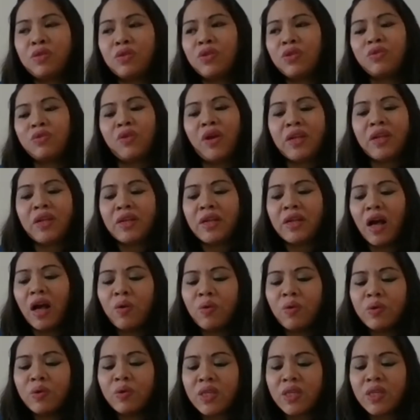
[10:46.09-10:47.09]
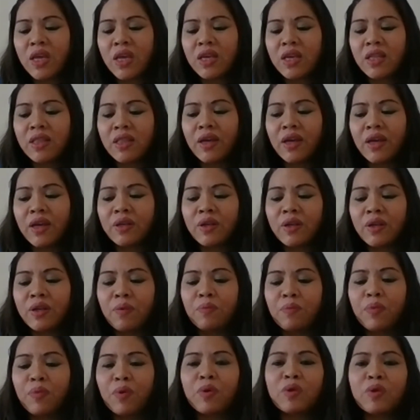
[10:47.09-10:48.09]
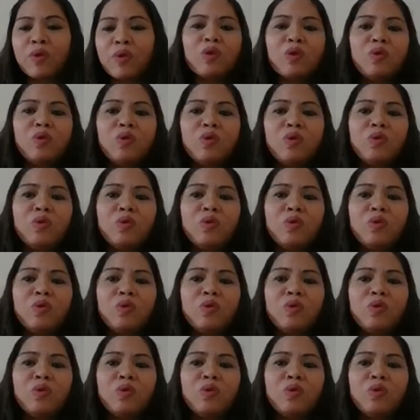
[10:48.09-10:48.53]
right now saying that the person